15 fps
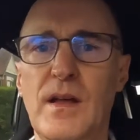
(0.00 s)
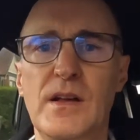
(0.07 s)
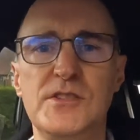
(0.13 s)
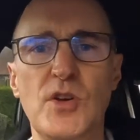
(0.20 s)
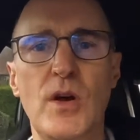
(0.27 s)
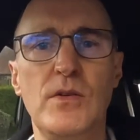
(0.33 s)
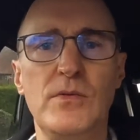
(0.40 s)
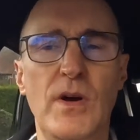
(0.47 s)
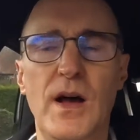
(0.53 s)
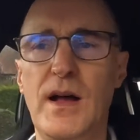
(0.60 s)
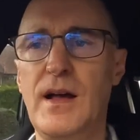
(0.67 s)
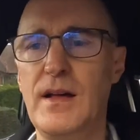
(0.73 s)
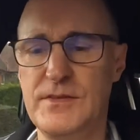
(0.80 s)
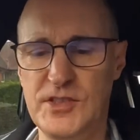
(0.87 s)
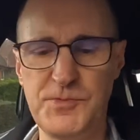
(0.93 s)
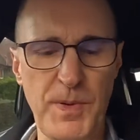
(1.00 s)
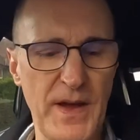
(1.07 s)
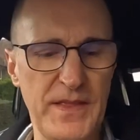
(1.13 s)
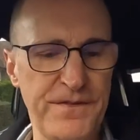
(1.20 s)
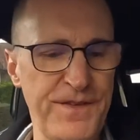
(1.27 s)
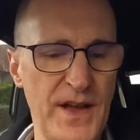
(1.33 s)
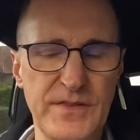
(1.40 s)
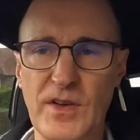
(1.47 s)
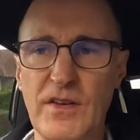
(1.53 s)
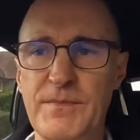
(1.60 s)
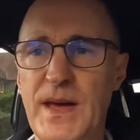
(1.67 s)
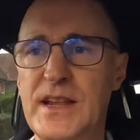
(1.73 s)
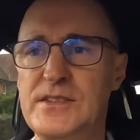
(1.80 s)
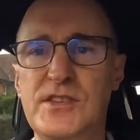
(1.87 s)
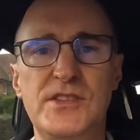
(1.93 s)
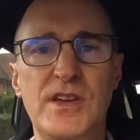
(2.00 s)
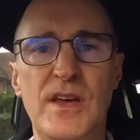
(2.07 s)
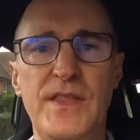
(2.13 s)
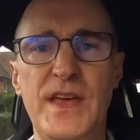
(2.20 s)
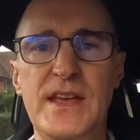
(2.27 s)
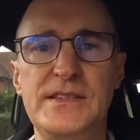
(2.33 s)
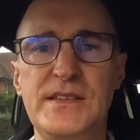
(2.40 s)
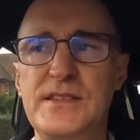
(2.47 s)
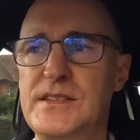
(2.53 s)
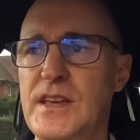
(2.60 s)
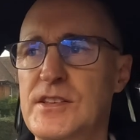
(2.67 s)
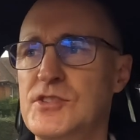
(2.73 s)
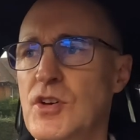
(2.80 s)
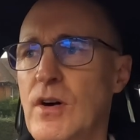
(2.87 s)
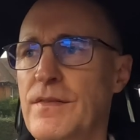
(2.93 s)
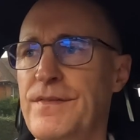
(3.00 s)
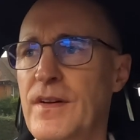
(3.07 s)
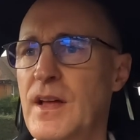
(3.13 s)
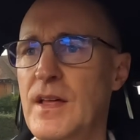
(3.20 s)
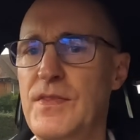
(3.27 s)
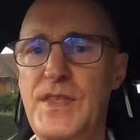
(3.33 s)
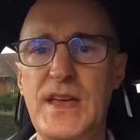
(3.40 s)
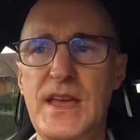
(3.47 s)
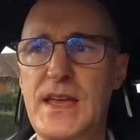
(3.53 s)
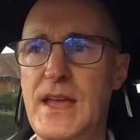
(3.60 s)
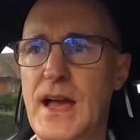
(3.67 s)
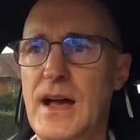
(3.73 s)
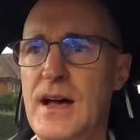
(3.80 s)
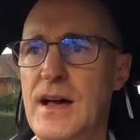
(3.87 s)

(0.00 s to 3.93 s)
So, despite the fact that I've managed to turn the heated seats off, the